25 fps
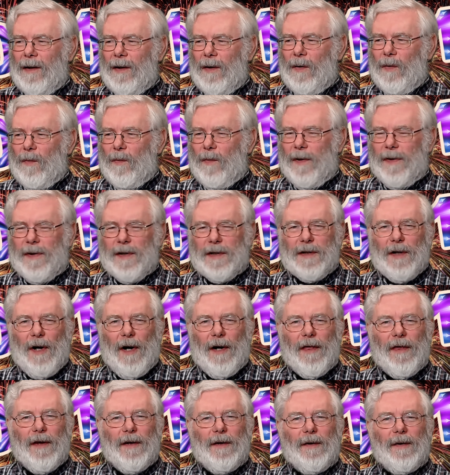With the start of
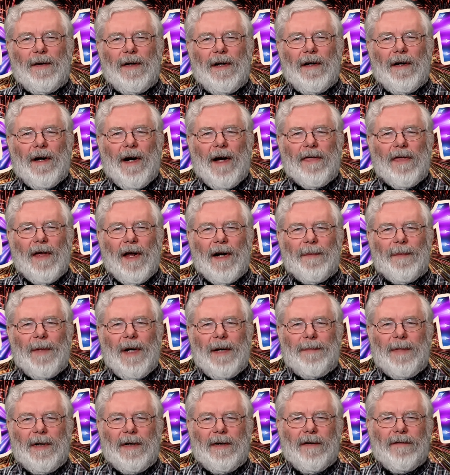the new year, I thought it might
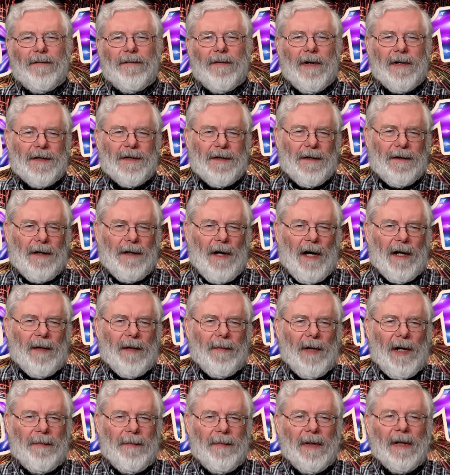be good for us to talk
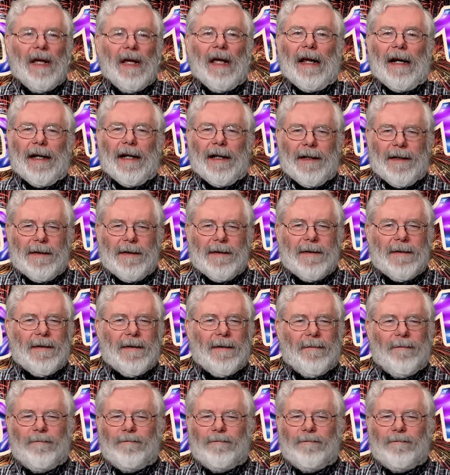about beginnings.